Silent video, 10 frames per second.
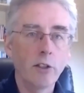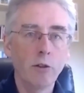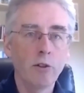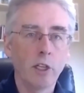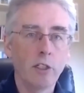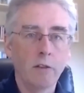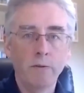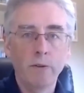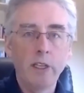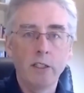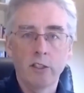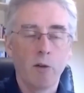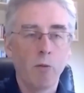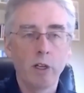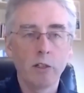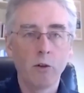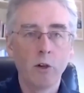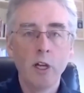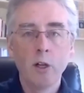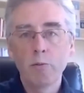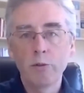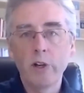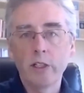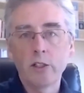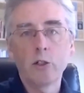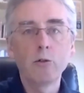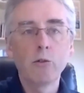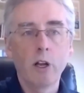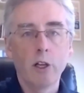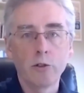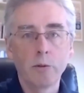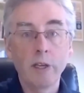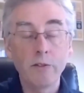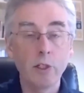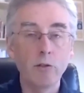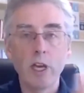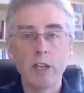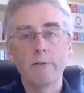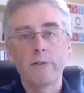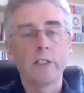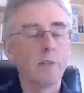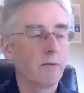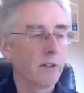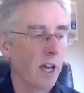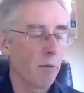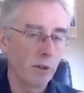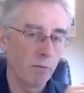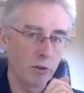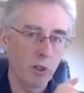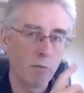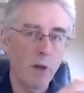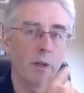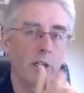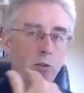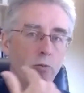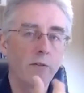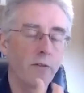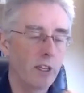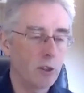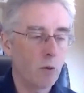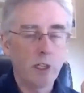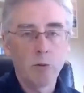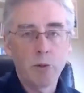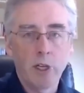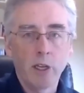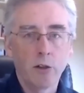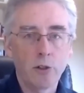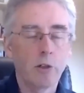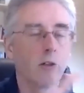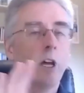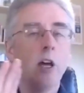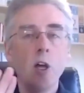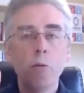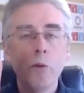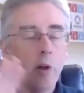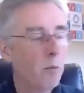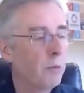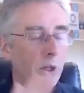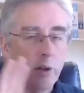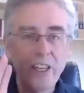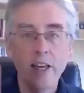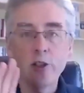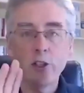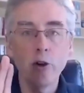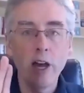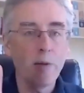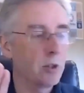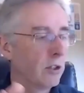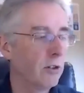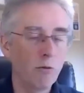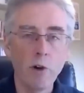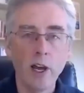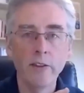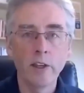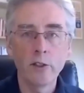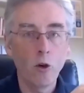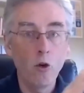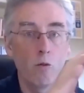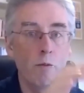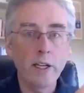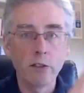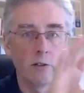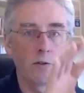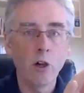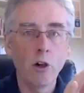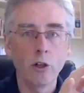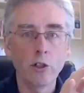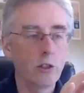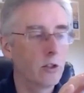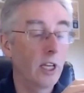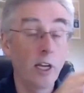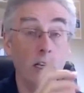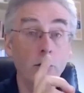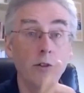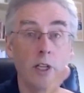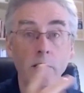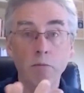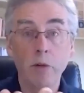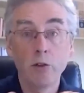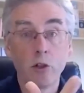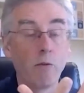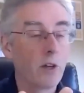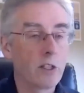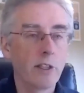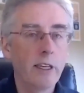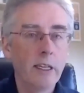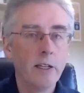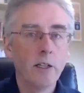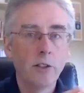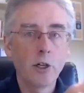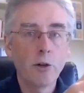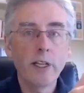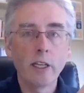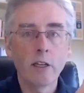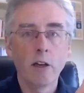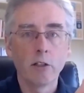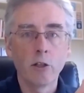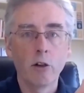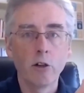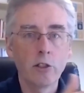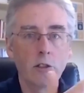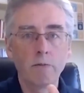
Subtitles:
use it to feed someone or provide a school classroom. They have to use other funding for that. But so my money is ring fenced, 100% goes through. But yes, you're absolutely right. There's all manner of costs, including, most obviously, the credit card cost, the